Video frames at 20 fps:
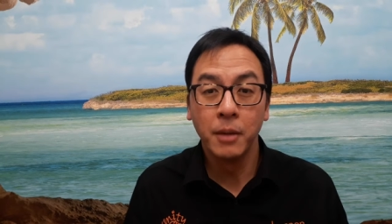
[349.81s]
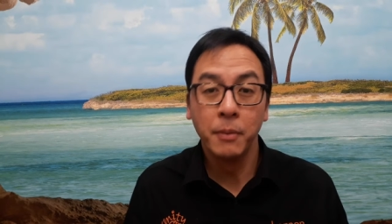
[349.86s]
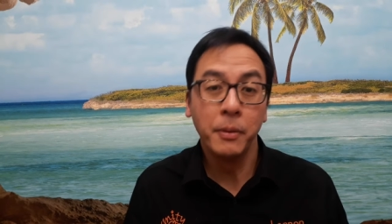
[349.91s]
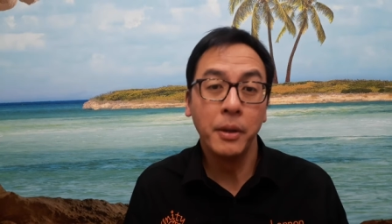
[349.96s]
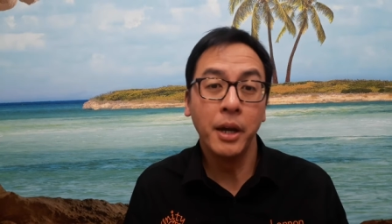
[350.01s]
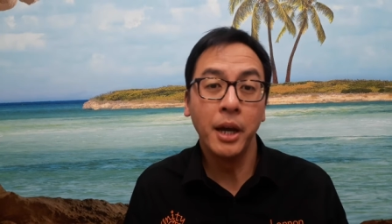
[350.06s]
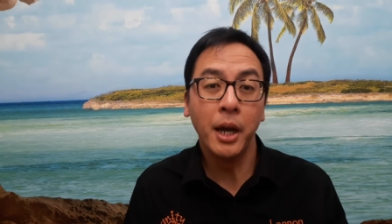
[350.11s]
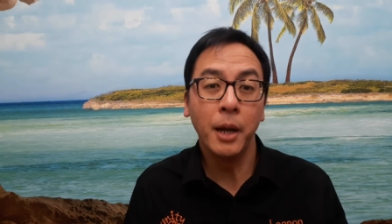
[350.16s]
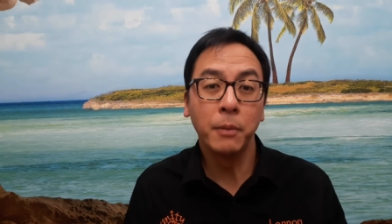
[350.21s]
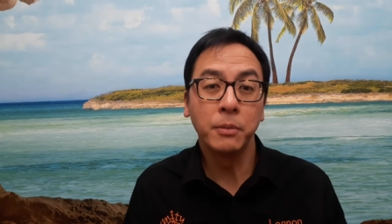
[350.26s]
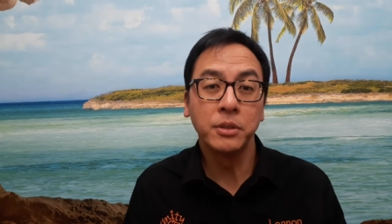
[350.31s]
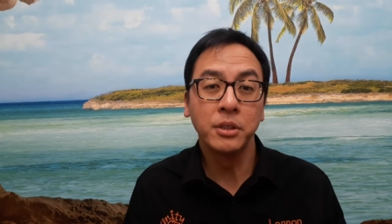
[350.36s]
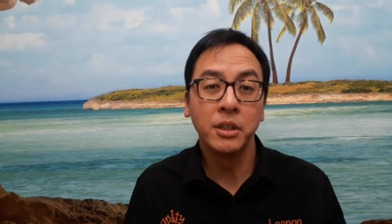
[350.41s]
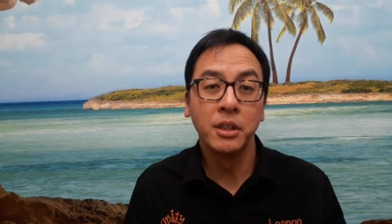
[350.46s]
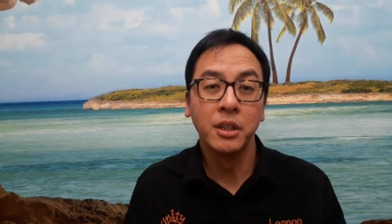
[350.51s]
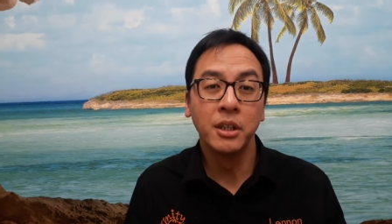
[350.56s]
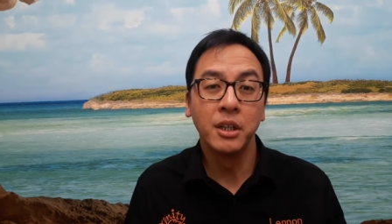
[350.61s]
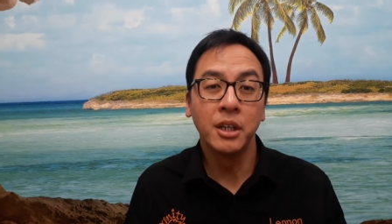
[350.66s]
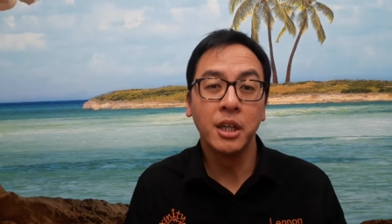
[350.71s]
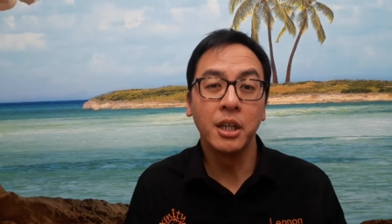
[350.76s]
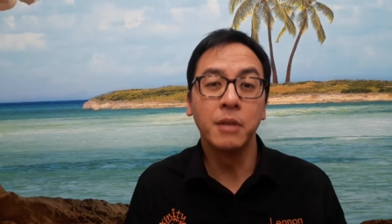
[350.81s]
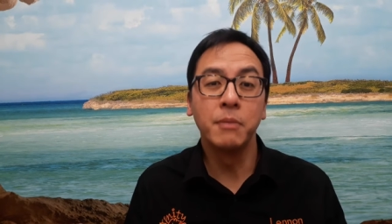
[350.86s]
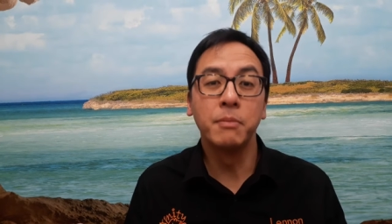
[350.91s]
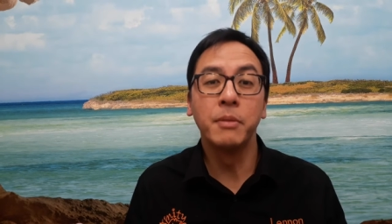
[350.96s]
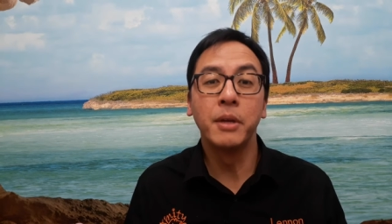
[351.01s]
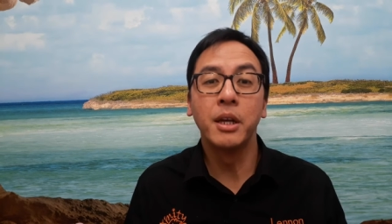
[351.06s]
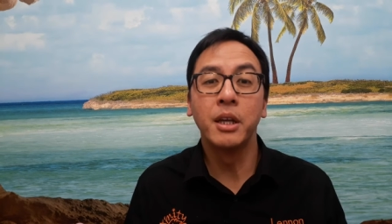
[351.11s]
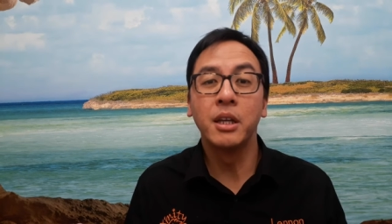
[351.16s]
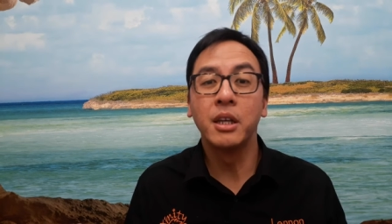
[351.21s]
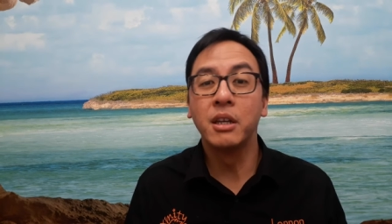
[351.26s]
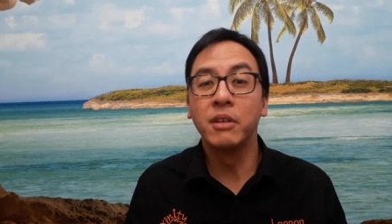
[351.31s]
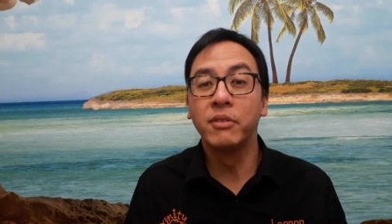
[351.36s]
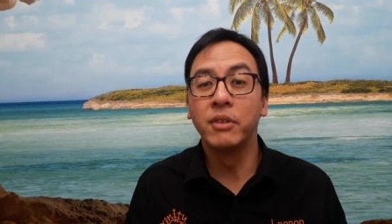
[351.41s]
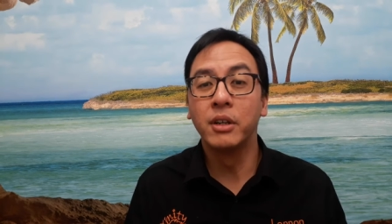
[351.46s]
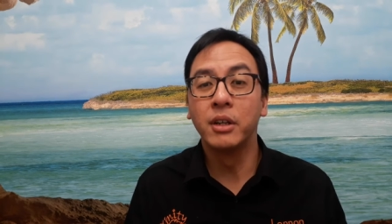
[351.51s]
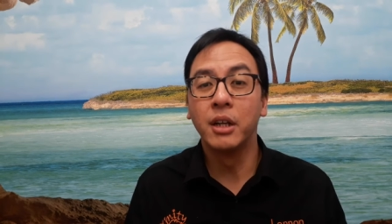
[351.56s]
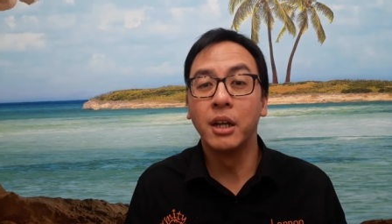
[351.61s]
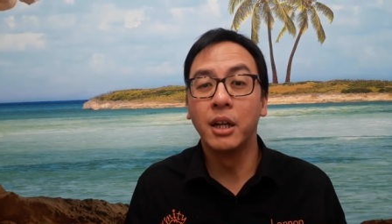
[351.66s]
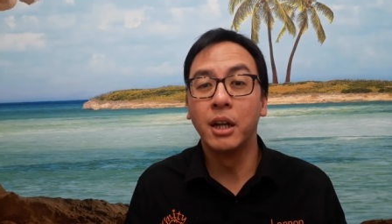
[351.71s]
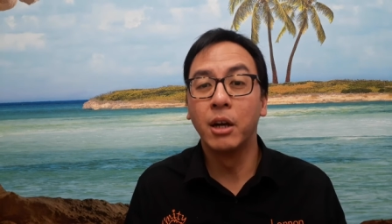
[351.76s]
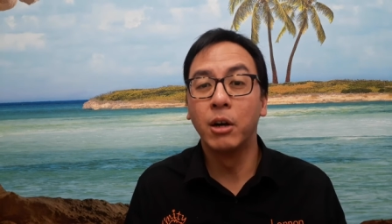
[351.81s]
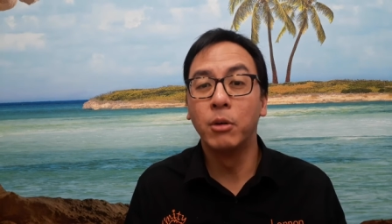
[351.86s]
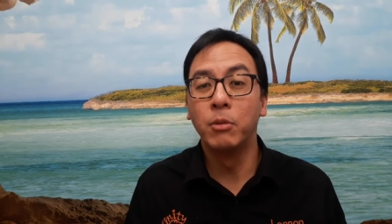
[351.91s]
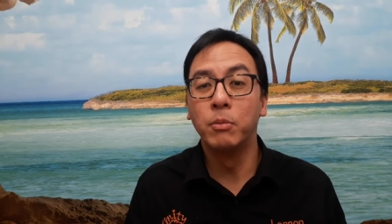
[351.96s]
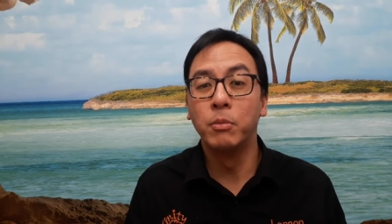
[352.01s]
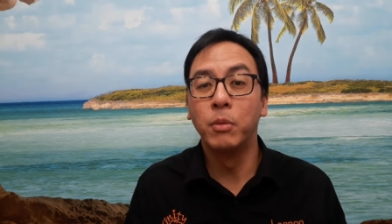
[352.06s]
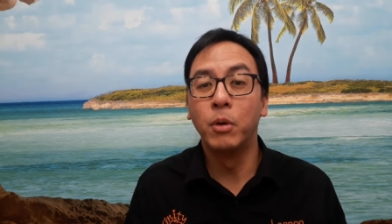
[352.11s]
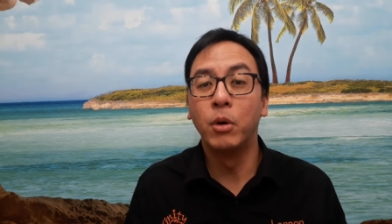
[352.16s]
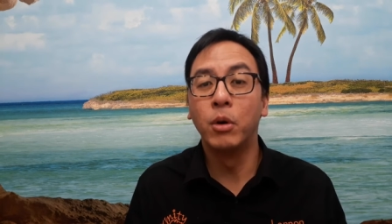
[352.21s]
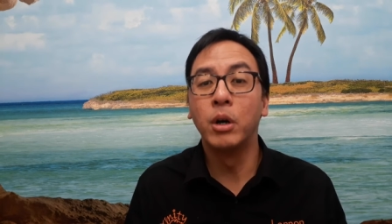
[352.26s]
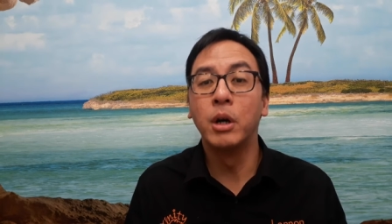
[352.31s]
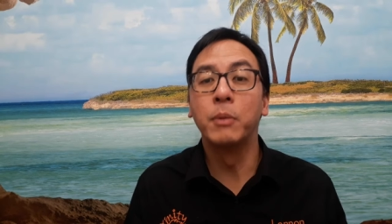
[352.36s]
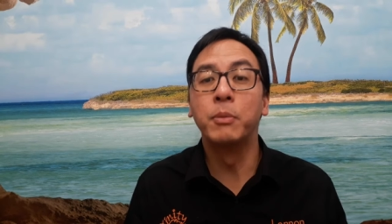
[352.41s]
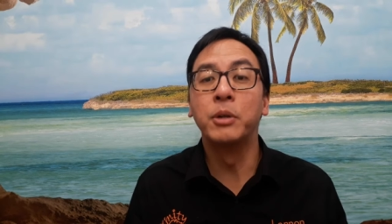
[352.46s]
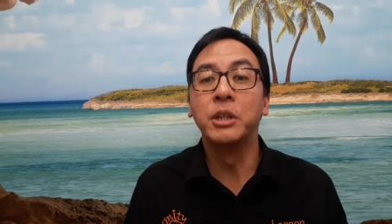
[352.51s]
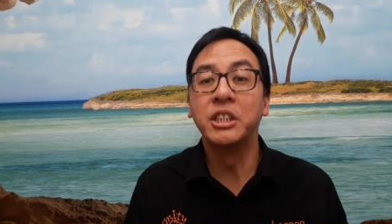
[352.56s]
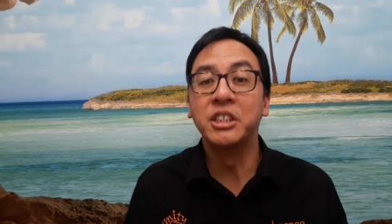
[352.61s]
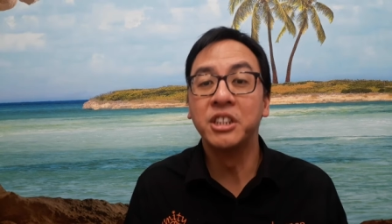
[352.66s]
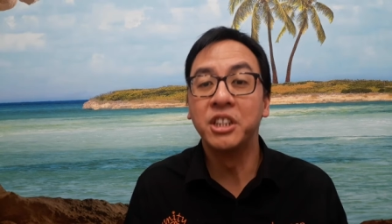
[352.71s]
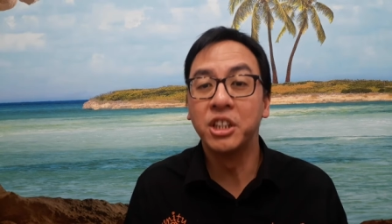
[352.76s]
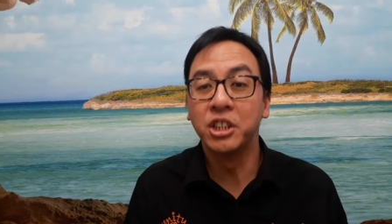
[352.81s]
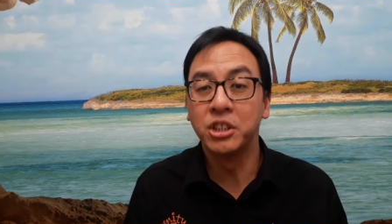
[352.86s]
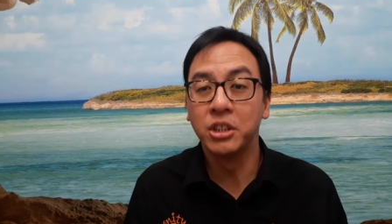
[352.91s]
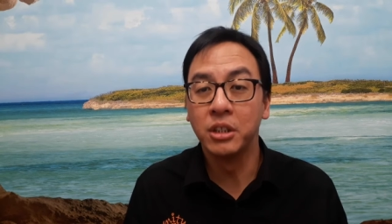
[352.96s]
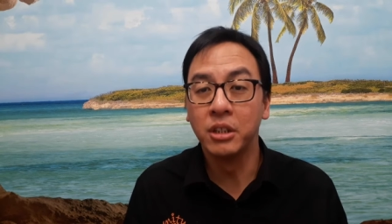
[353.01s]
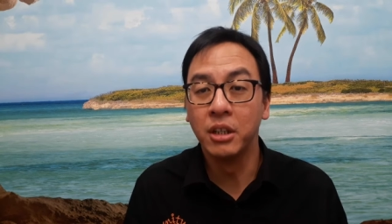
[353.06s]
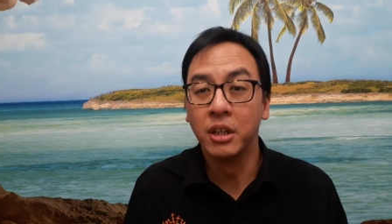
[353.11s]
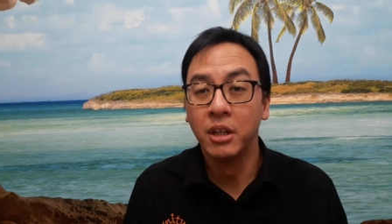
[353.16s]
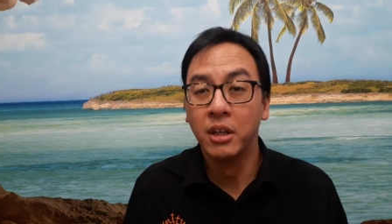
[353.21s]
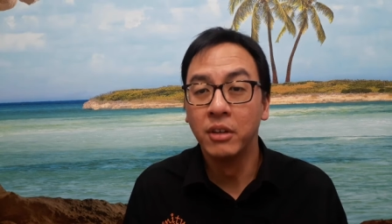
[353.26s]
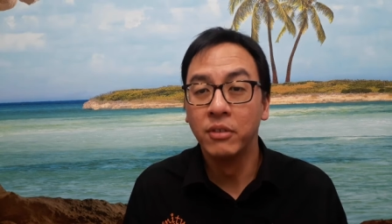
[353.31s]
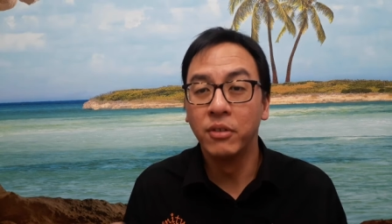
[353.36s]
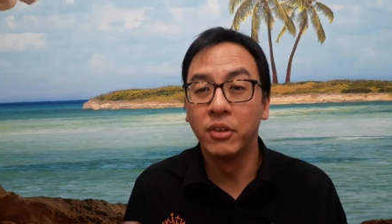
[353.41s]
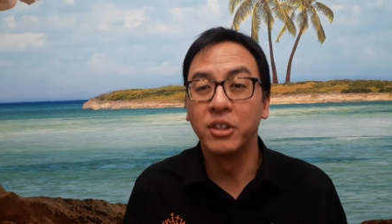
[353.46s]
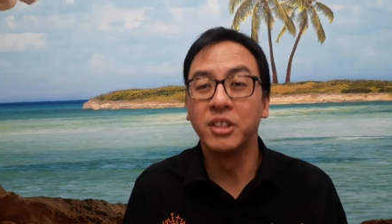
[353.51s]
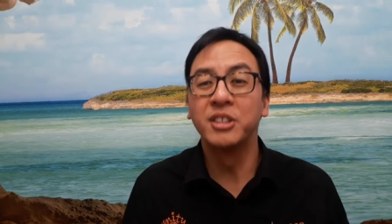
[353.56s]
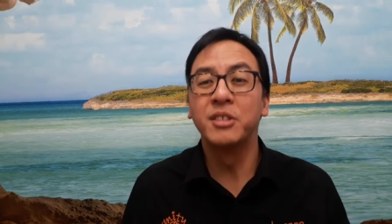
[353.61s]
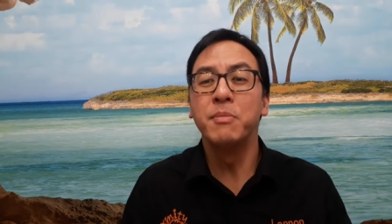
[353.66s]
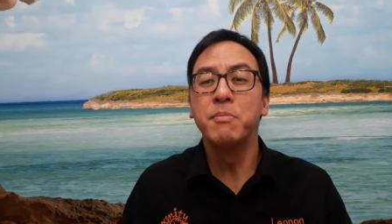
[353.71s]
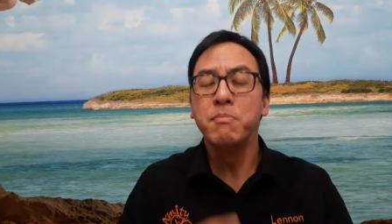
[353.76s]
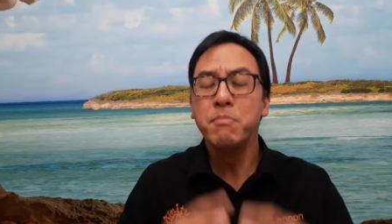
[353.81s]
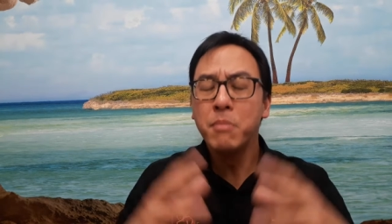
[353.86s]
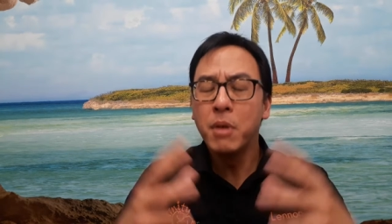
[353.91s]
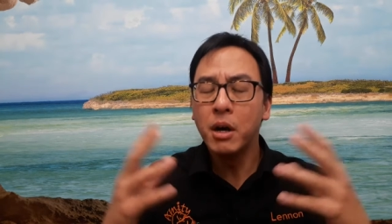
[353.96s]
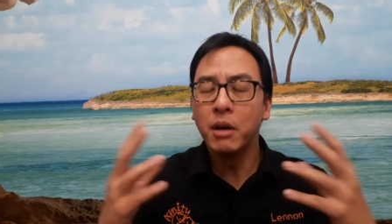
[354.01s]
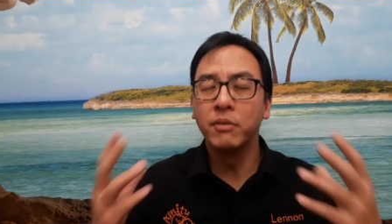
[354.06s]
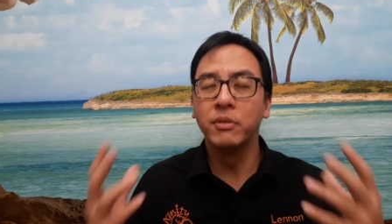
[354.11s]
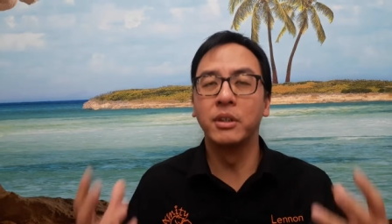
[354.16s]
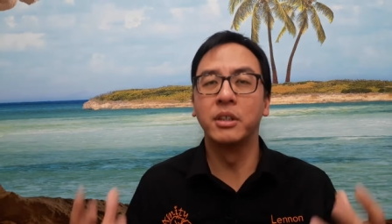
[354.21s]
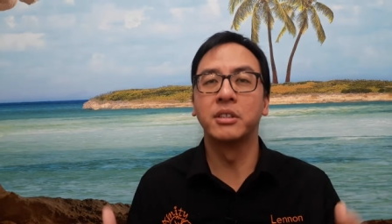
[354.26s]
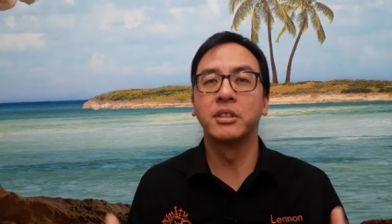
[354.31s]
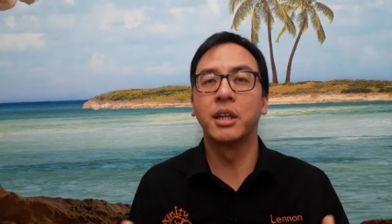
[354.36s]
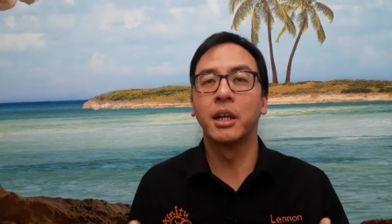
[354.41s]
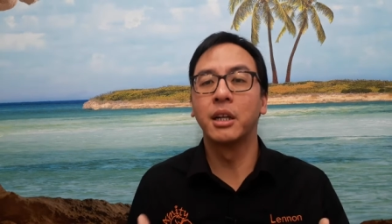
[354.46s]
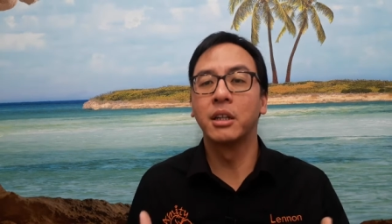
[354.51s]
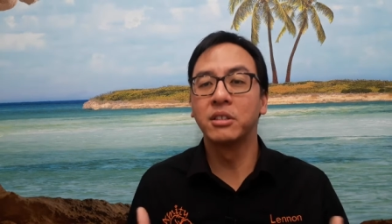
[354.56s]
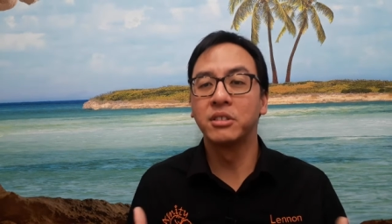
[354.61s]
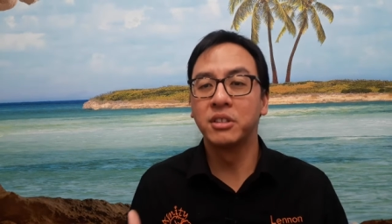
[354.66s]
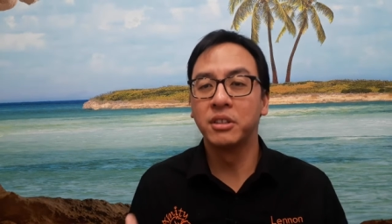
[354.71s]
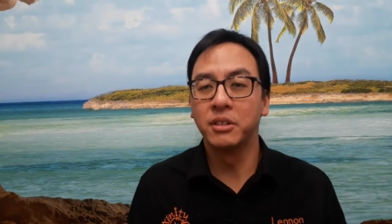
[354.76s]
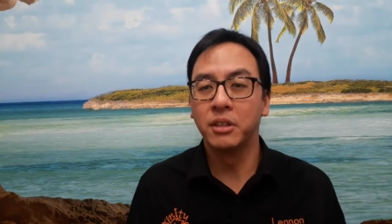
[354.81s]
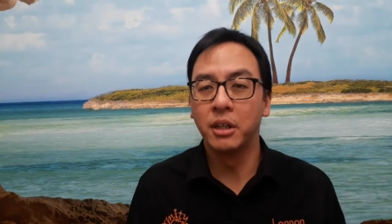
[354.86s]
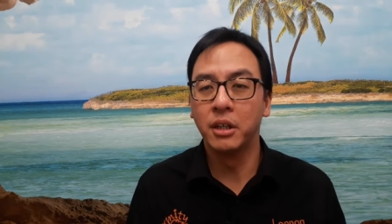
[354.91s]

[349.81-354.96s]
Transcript: Perhaps it may even allow more appreciation for this marvelous health,